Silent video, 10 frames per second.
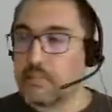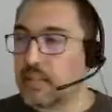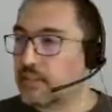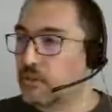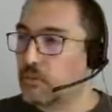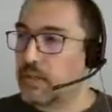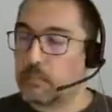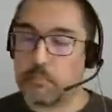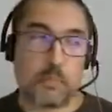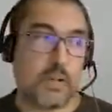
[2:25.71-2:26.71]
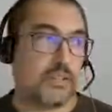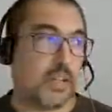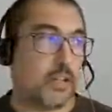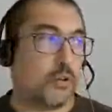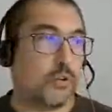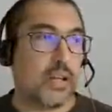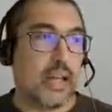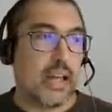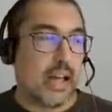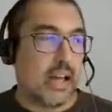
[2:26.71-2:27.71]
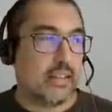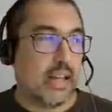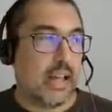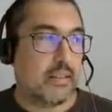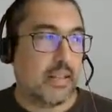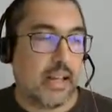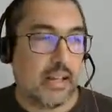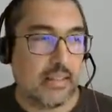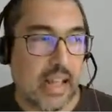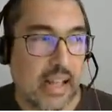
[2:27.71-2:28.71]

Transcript: that is not very properly secure and, and, and,